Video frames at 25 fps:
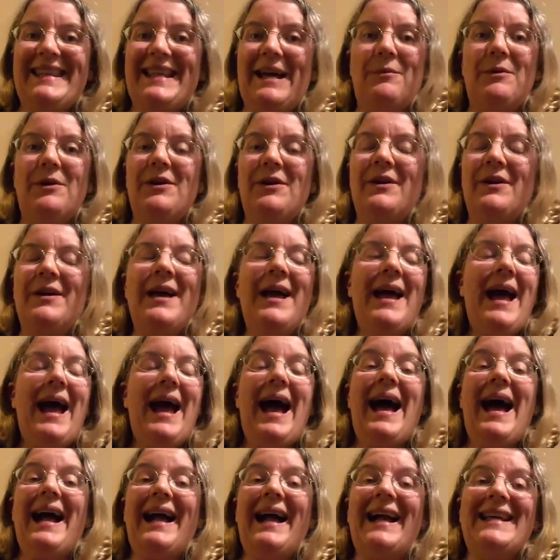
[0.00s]
There were
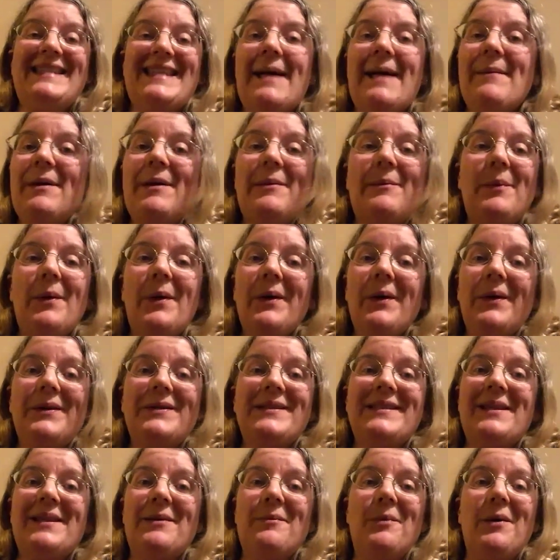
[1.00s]
academic
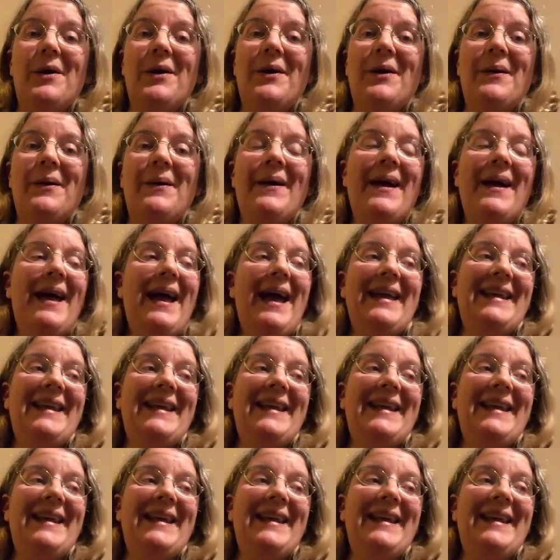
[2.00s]
books that were,